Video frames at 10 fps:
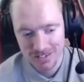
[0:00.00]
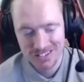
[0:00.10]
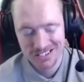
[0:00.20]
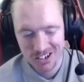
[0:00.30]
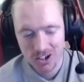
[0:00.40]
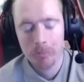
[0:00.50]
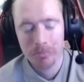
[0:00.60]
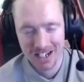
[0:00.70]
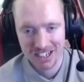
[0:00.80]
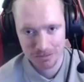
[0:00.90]
the
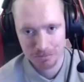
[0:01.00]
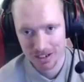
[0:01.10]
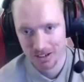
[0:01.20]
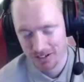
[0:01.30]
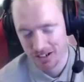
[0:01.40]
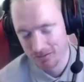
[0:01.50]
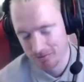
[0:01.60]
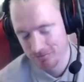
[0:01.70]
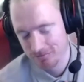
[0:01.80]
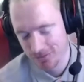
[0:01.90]
combination play, I think
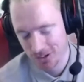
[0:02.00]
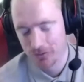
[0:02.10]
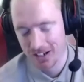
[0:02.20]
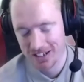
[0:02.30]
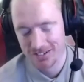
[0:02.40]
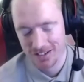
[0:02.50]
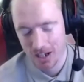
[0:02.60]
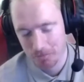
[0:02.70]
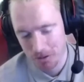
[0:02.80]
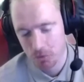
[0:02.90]
Southgate needs to get a
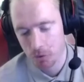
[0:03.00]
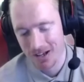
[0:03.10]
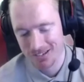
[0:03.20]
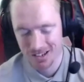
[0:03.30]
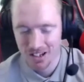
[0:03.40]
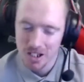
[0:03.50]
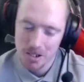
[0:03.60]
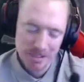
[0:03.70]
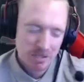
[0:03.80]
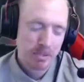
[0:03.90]
bit more better,
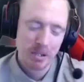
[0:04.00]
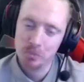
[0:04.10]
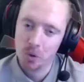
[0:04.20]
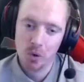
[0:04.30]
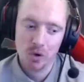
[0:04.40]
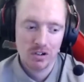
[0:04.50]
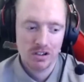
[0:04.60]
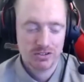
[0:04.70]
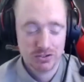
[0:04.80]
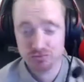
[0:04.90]
be a bit more
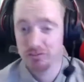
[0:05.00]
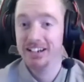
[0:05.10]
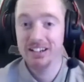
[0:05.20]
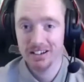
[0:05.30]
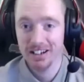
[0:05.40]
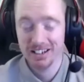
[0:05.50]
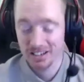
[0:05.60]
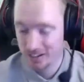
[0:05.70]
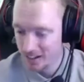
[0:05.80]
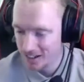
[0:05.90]
free
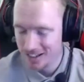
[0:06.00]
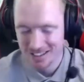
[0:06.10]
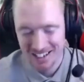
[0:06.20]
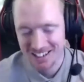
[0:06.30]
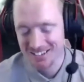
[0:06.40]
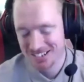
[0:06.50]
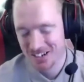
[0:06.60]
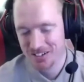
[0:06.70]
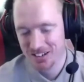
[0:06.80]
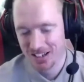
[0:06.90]
in, like, and
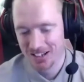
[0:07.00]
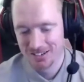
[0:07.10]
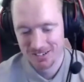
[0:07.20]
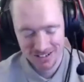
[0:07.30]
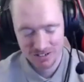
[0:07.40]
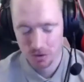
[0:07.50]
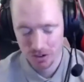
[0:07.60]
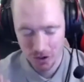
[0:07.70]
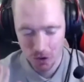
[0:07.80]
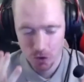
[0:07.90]
telling you lads and everyone at
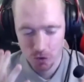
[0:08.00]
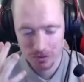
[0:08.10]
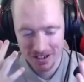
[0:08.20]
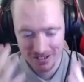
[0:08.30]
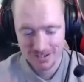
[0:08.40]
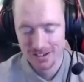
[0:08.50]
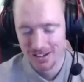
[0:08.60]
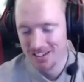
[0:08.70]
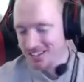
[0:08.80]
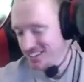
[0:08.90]
home, it's
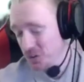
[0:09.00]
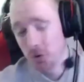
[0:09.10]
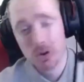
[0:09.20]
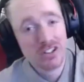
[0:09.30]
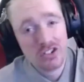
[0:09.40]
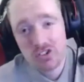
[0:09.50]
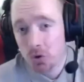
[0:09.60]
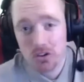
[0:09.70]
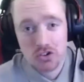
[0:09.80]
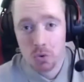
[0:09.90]
look at the
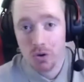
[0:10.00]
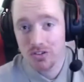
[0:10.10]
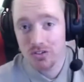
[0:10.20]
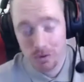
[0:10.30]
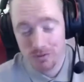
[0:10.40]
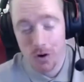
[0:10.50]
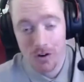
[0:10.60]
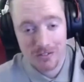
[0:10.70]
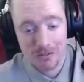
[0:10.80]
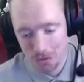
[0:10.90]
squads we've
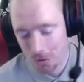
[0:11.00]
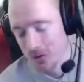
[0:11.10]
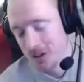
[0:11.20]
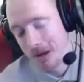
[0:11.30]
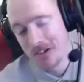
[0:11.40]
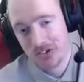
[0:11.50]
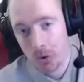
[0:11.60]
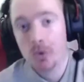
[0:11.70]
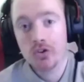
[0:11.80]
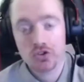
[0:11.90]
got. We've got one of the best
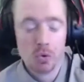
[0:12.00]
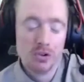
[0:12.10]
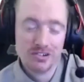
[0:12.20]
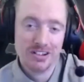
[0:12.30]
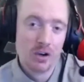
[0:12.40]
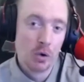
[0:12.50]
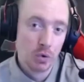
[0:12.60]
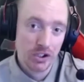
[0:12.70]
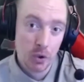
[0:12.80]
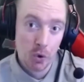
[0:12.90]
young squads in the whole
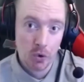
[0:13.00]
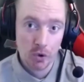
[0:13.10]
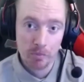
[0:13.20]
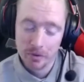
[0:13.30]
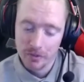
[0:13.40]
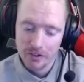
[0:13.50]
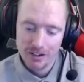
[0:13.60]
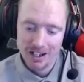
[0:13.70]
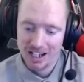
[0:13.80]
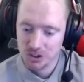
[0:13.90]
of Europe,
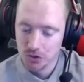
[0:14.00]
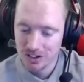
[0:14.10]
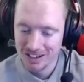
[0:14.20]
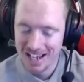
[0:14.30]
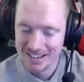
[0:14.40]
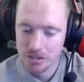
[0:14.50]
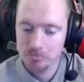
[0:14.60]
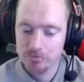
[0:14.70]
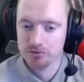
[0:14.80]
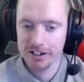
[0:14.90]
and just let them
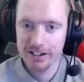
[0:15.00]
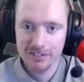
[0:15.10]
free.